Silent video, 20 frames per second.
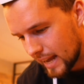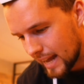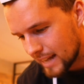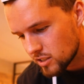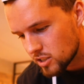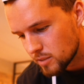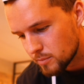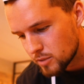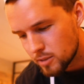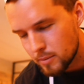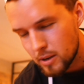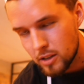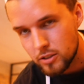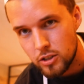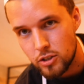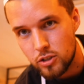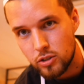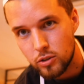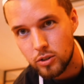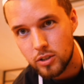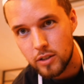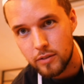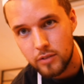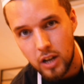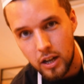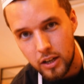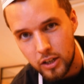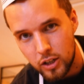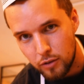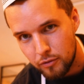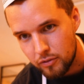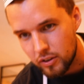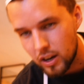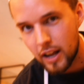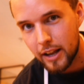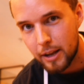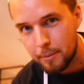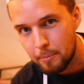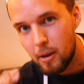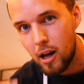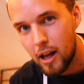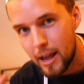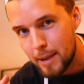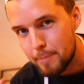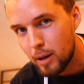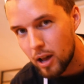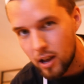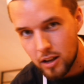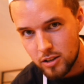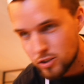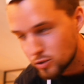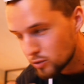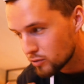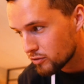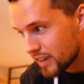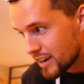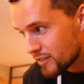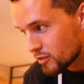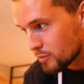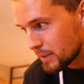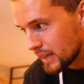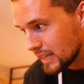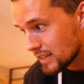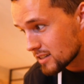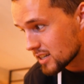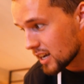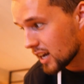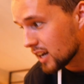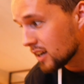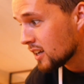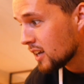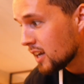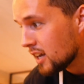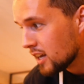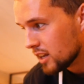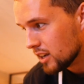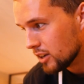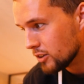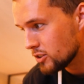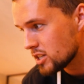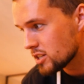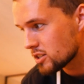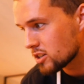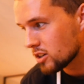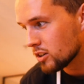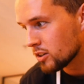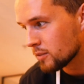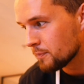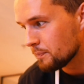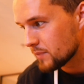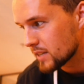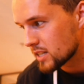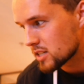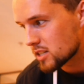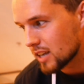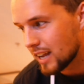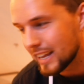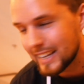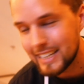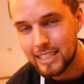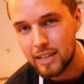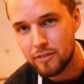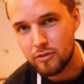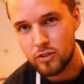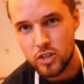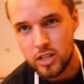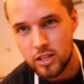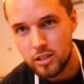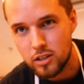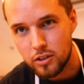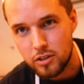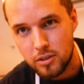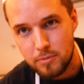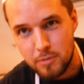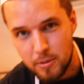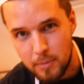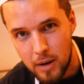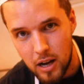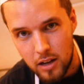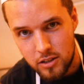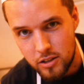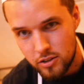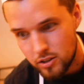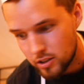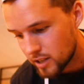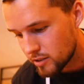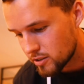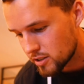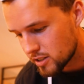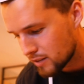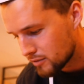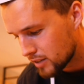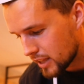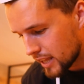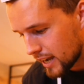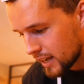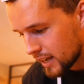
and some tomato sauce. I've kind of gone for like my personal favorite pizza. Lucy's gone slightly different. She's got some tomatoes on there and stuff like